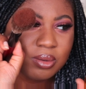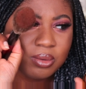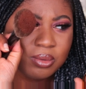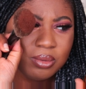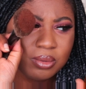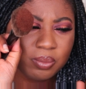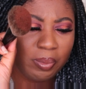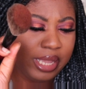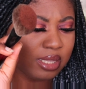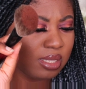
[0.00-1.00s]
ooh,
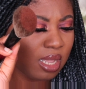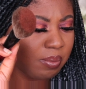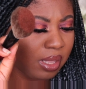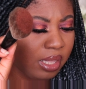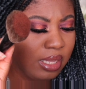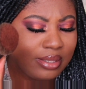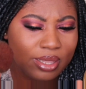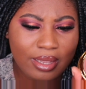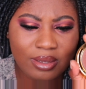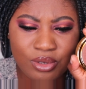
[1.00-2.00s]
picks up
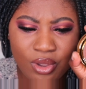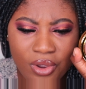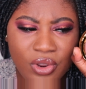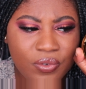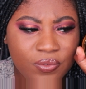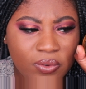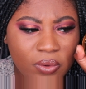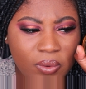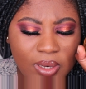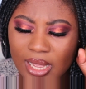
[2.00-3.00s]
easy, no
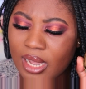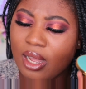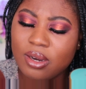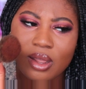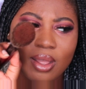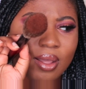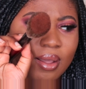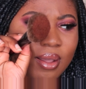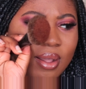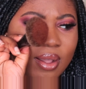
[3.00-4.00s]
fallout.
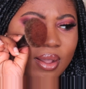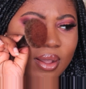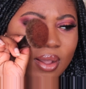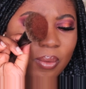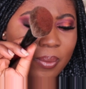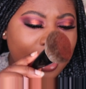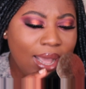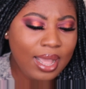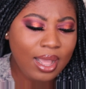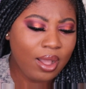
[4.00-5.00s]

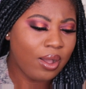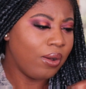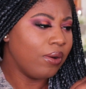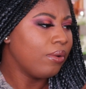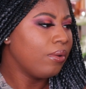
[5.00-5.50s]
Wow.